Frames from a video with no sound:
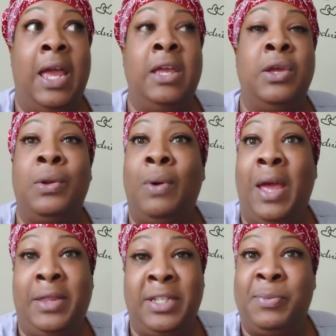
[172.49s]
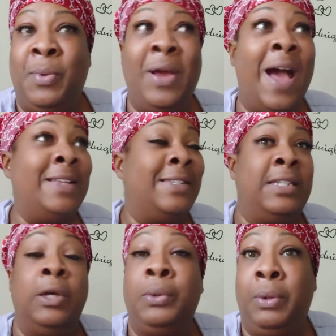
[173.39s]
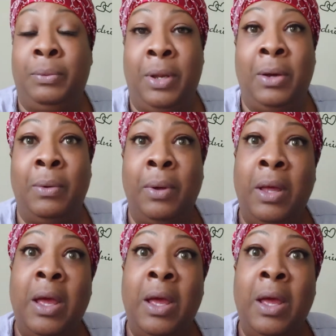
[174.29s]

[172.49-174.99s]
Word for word: And you know, at this point I still don't know.